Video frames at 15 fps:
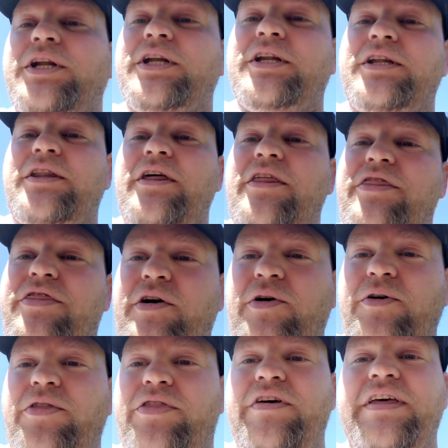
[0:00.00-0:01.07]
on to the
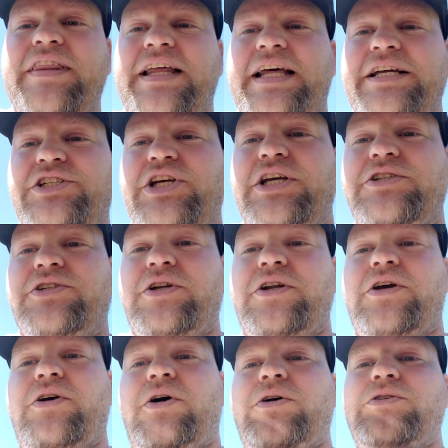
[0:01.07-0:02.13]
third thing that I changed in
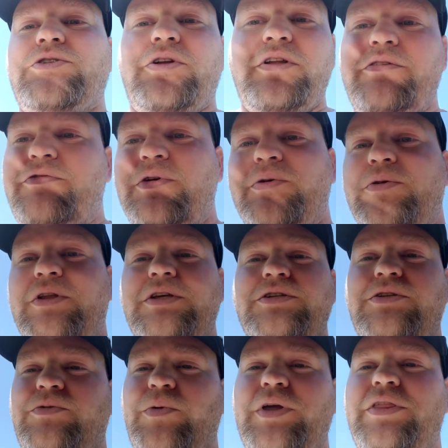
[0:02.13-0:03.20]
the car, there's only a few.
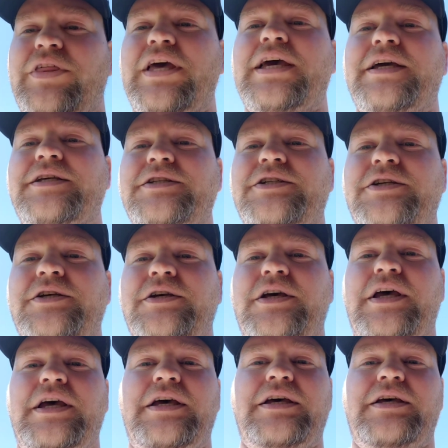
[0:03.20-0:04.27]
These are three things
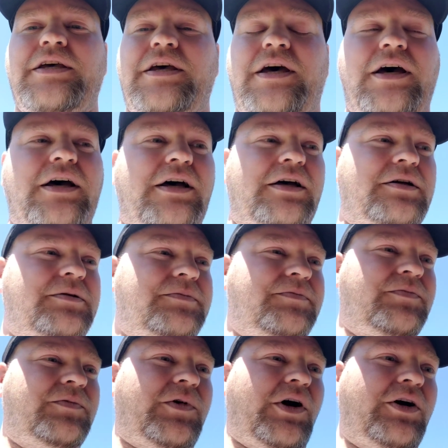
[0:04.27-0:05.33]

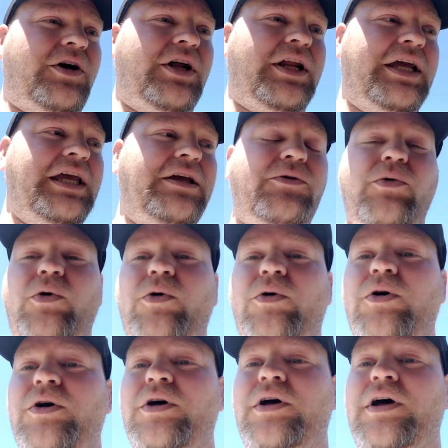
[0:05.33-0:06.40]
are going to equal
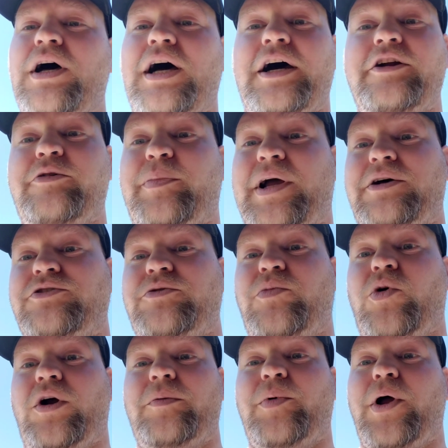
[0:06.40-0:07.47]
100 pounds or
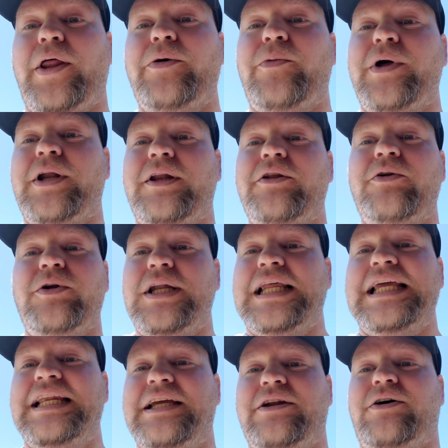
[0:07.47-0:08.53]
more. I probably went a little
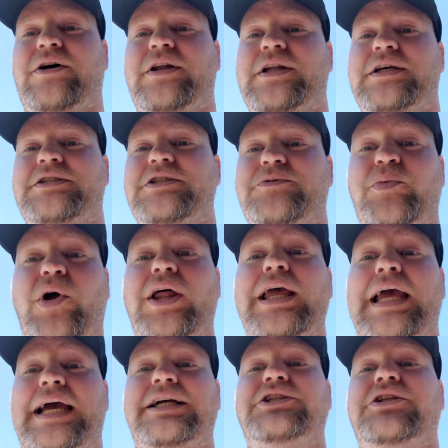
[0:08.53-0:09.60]
lenient on this. It's
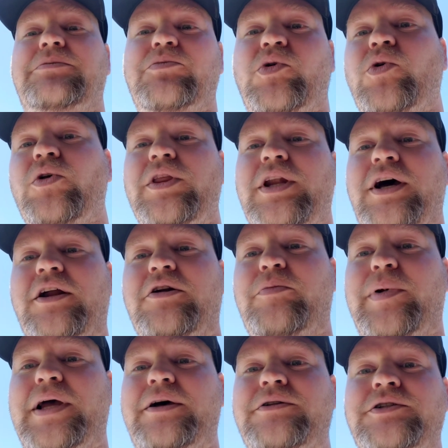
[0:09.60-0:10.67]
probably actually more than
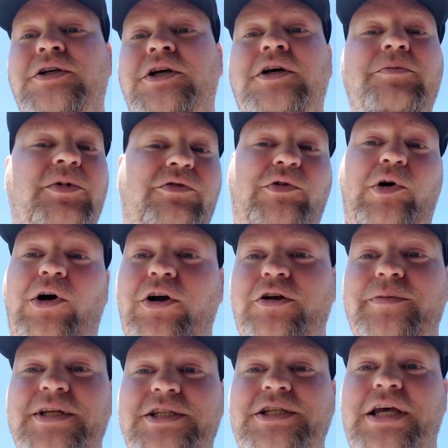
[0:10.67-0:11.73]
100 pounds, but for
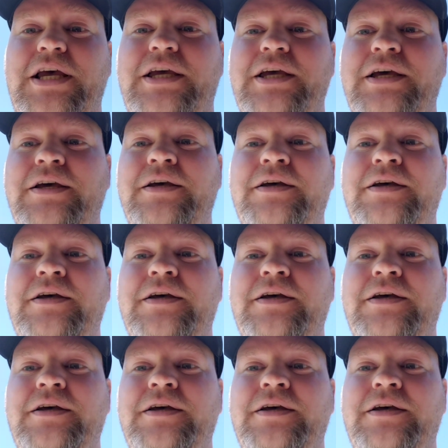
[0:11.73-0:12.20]
argument's sake,